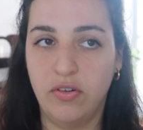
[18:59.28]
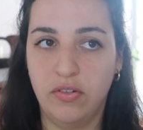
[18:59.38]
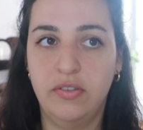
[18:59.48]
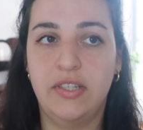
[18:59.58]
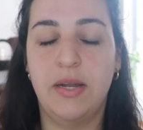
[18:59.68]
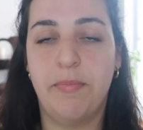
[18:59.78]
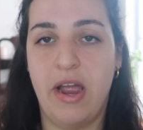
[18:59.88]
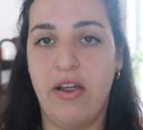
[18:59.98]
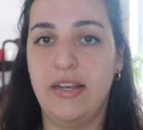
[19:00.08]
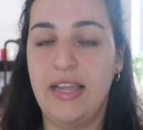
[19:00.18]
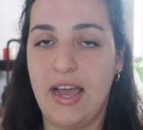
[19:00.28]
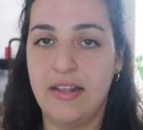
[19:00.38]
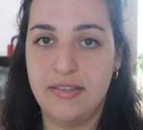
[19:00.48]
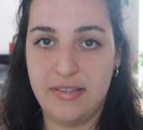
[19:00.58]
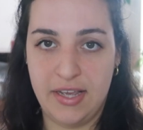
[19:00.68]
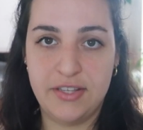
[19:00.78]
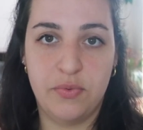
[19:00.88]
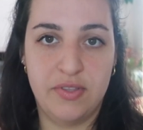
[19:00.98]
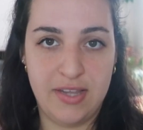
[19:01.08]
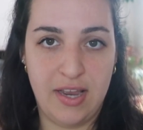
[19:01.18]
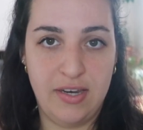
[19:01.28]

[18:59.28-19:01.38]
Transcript: Ronald then apparently had sex with